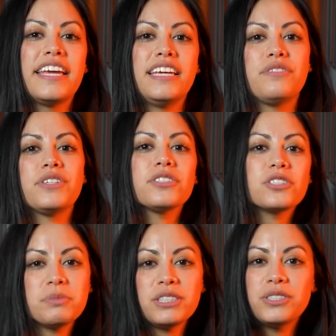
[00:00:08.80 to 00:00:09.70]
If you're a
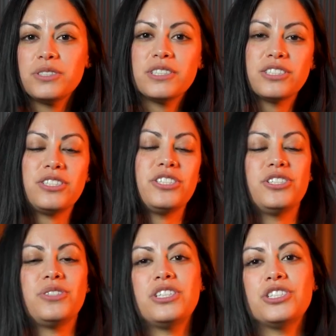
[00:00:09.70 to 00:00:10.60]
little bit newer into your
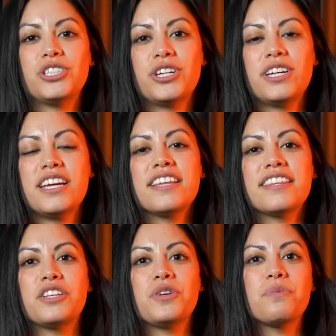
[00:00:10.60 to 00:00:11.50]
shooting journey,
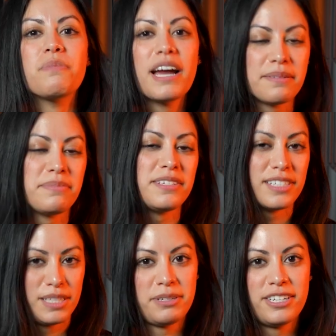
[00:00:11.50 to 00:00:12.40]
then you might be
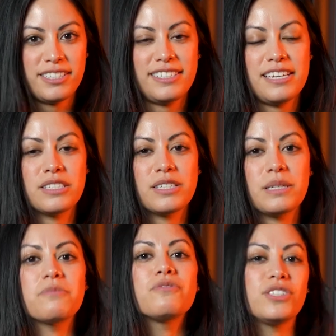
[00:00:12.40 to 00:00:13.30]
experiencing
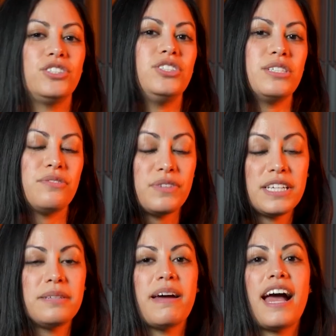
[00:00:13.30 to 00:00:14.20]
some flinching
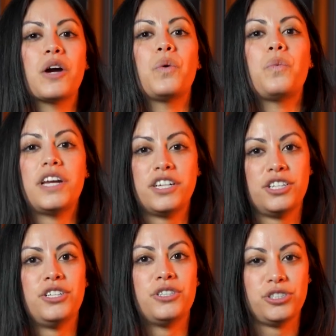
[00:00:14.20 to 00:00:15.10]
feedback
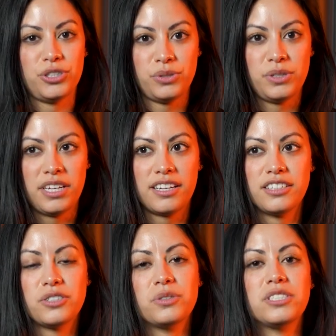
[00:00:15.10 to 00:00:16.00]
when you're shooting.
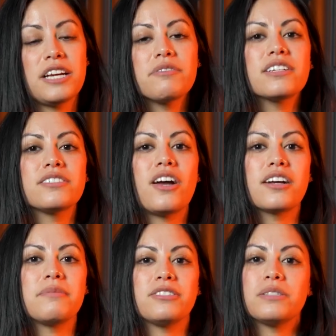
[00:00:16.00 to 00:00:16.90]
And so today we're going to
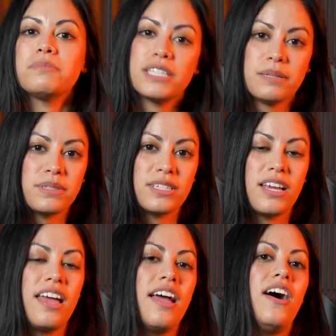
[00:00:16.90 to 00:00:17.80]
talk about some tips
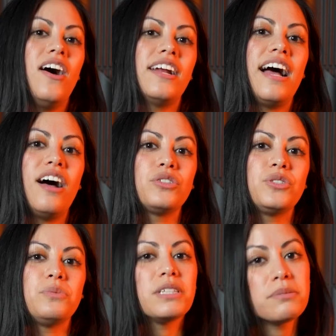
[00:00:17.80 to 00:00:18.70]
on how
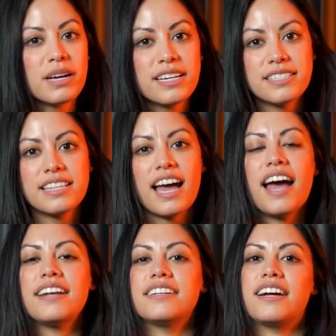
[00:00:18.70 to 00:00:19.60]
to minimize
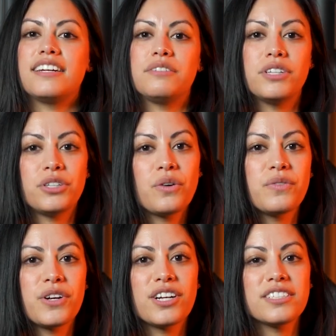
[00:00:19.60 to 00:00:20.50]
that and kind of get
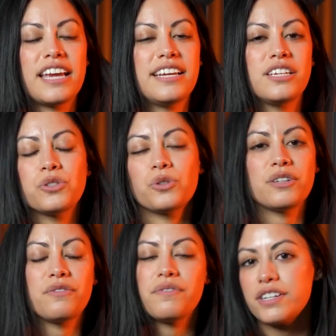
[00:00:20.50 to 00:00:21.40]
over any sort
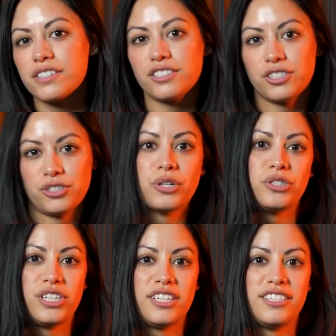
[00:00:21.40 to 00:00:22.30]
of fear that's
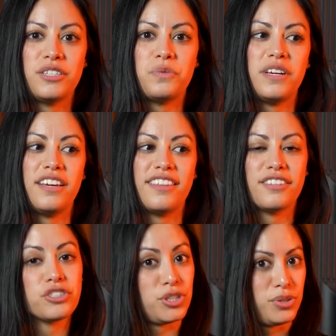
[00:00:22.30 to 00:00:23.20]
associated with
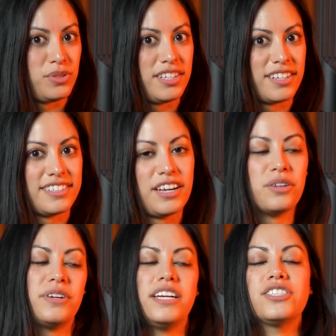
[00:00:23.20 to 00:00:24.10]
shooting
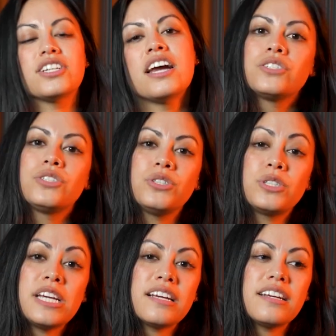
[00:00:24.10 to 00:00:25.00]
downrange.
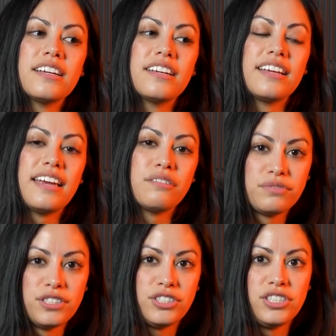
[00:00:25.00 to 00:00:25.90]
Shooting and
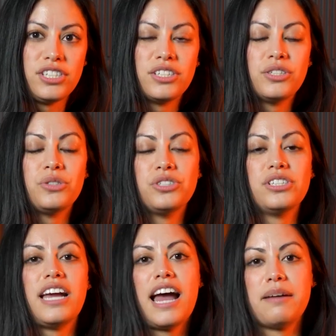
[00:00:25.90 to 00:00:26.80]
flinching
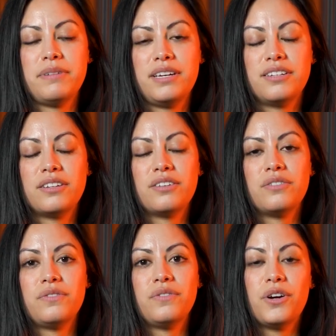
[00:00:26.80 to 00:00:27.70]
usually happen
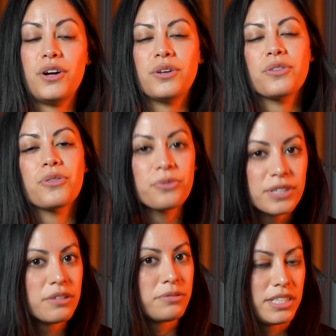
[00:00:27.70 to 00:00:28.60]
for
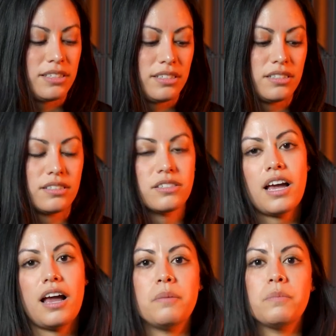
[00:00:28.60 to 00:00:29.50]
three reasons.
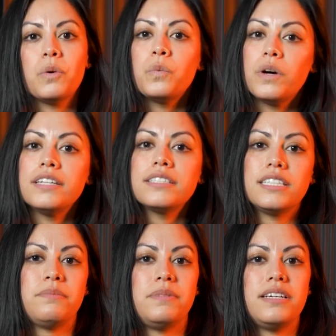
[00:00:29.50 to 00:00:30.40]
One
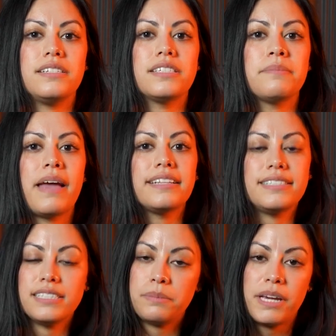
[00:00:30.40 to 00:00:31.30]
can be some
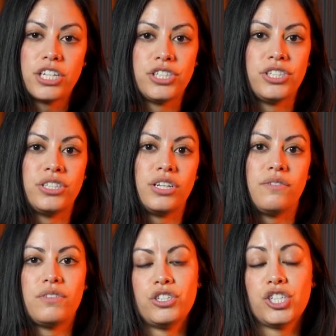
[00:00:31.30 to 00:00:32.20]
anticipation
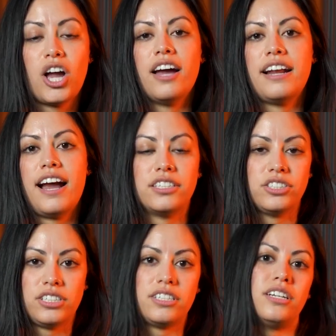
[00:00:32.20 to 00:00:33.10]
of the shot
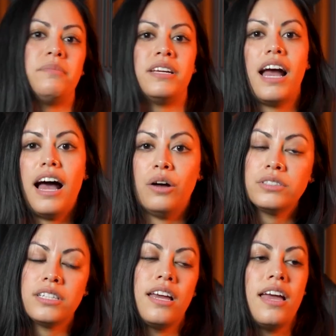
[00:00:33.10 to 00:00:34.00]
actually coming out.